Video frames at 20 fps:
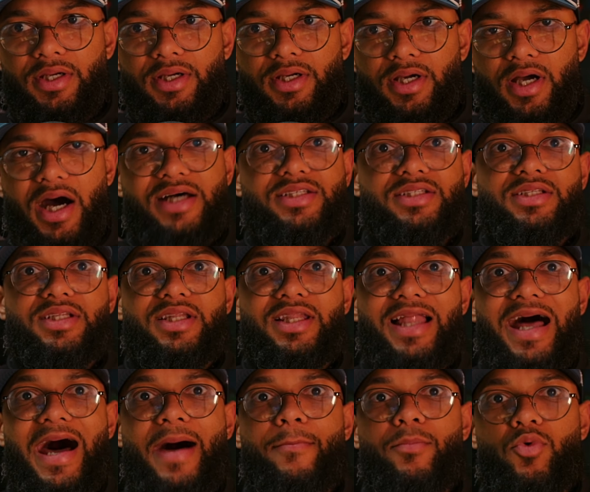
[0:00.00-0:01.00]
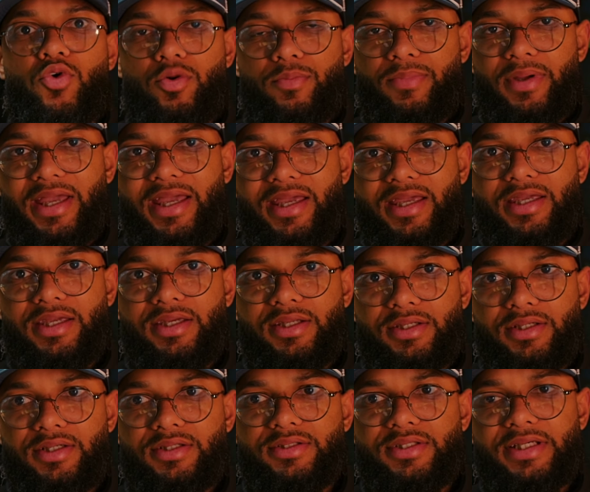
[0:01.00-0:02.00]
causes a lot more pain
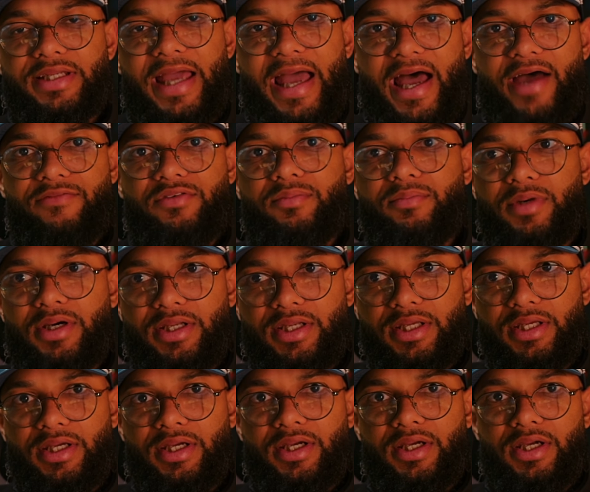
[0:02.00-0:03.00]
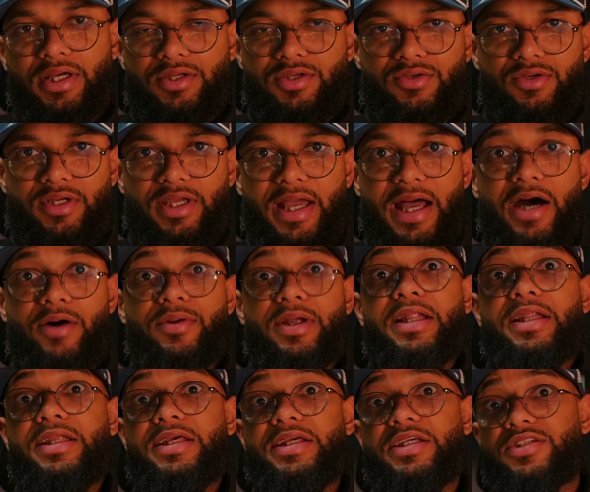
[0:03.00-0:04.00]
than having money in your account,
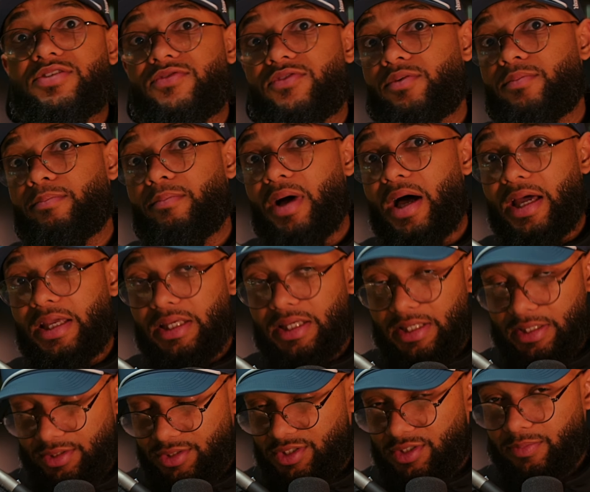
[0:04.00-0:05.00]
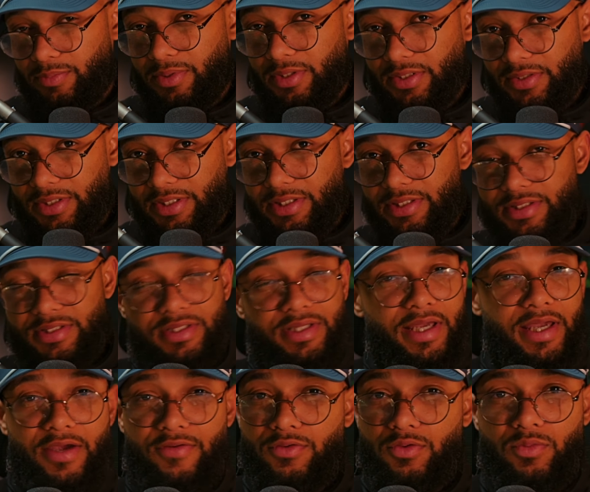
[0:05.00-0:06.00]
at least from my experience.
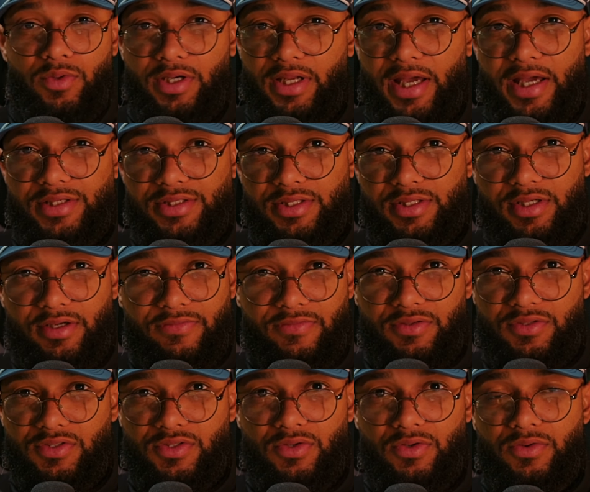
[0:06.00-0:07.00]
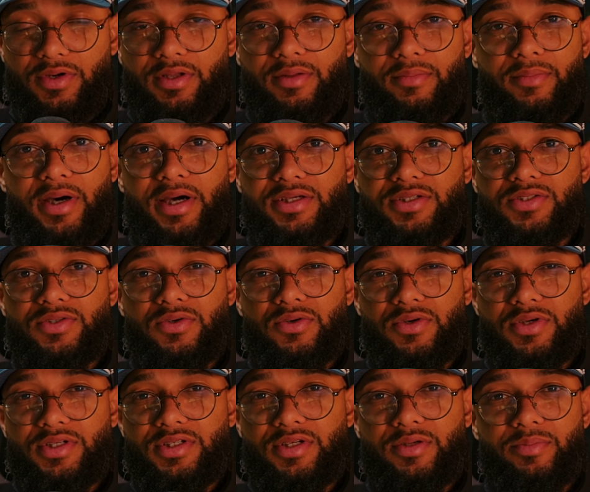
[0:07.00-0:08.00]
Everyone has a different story. My story
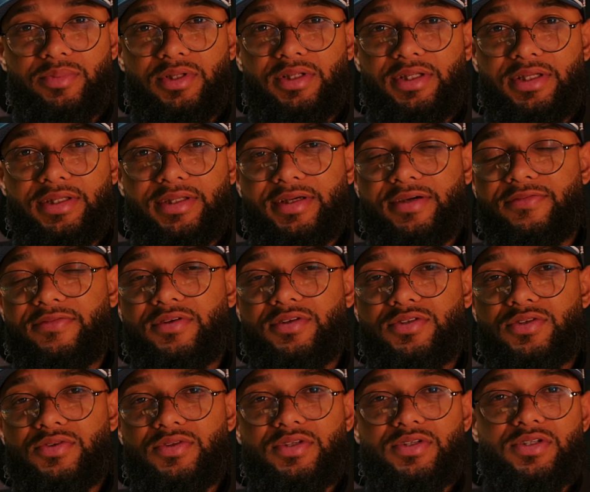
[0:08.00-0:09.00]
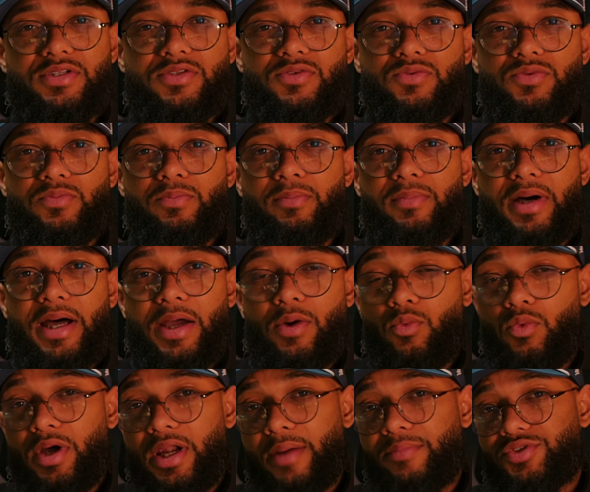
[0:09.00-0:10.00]
is completely different, so this is
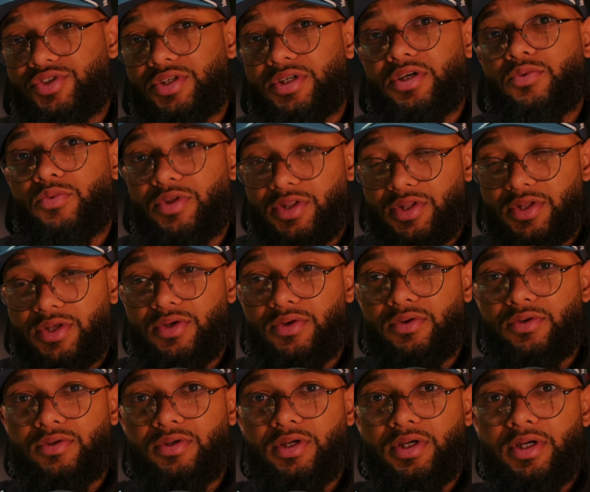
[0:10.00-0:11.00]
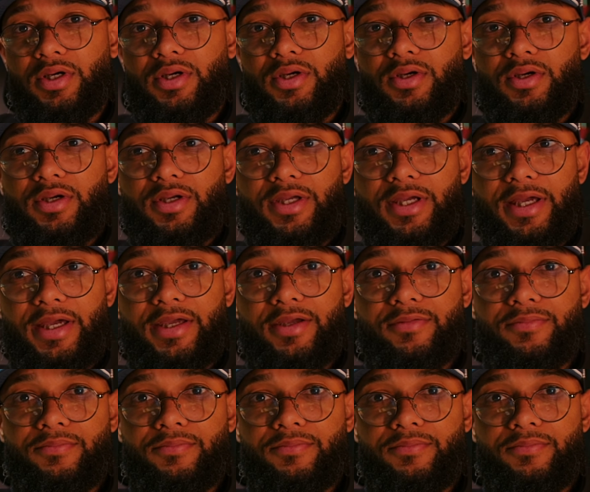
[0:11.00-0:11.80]
what I'm sharing with you, okay?